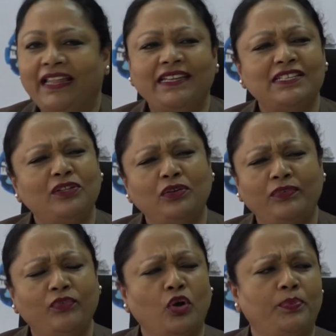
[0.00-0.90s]
There's a lot
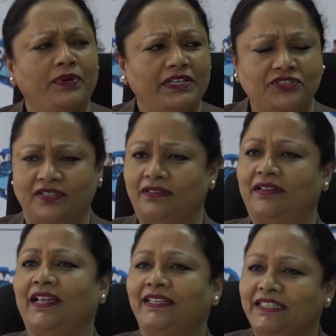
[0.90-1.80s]
of cooperation
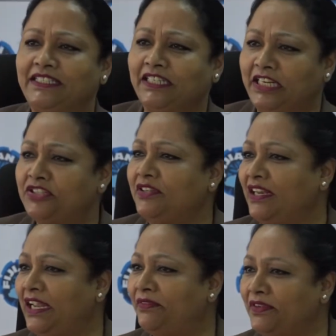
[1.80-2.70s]
at
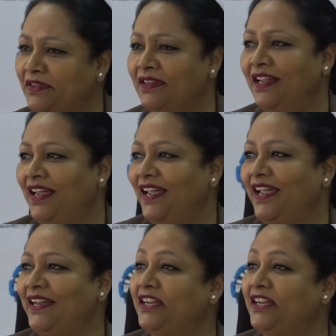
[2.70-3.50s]
international level and